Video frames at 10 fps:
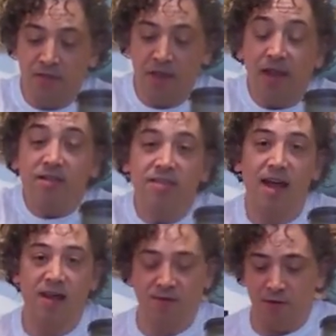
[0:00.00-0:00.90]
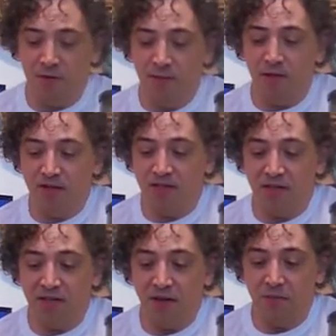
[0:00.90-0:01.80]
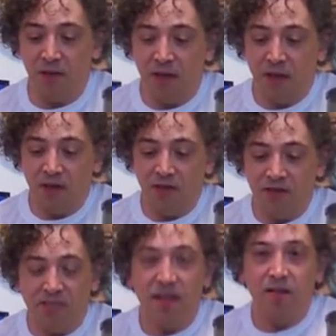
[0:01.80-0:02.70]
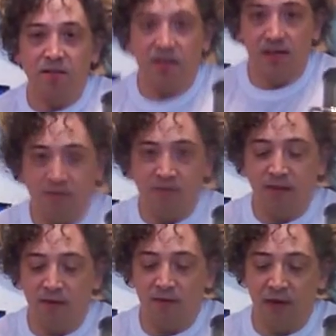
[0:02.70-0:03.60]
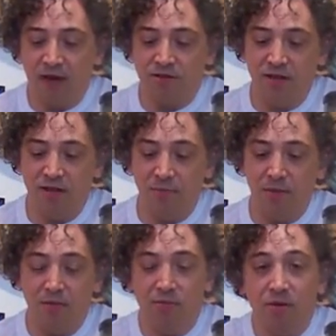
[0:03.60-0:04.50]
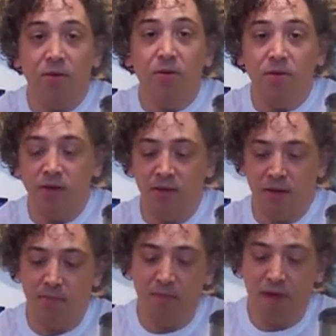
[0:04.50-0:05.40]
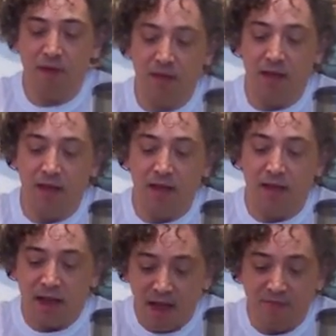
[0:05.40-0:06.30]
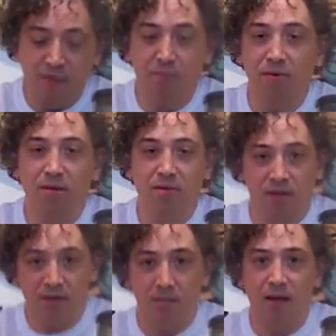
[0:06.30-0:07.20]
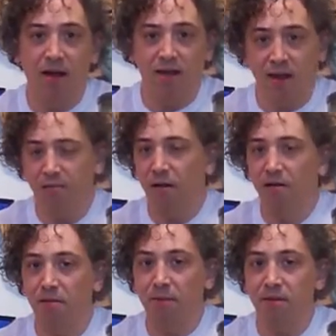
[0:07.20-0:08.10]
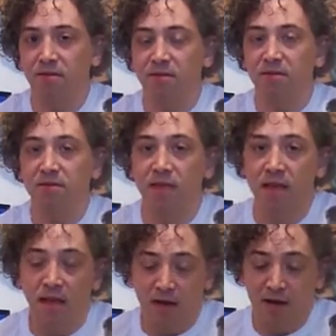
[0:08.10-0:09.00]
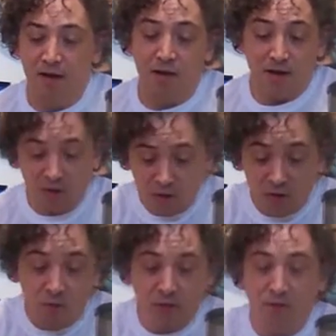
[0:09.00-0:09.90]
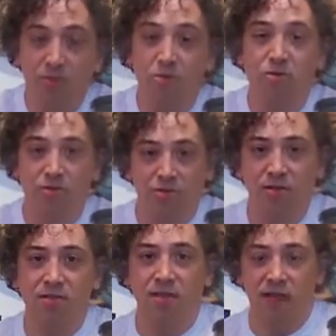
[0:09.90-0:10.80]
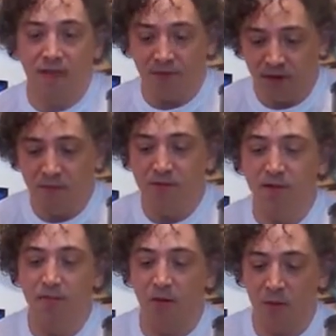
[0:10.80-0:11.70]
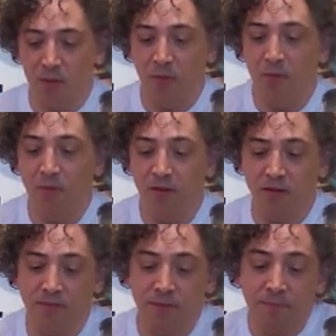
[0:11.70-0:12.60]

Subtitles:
inside of your blood system, the cells in itself actually can be renewed by having these in your body on a regular basis. And according to nutritionists and a lot of experts have been going through this.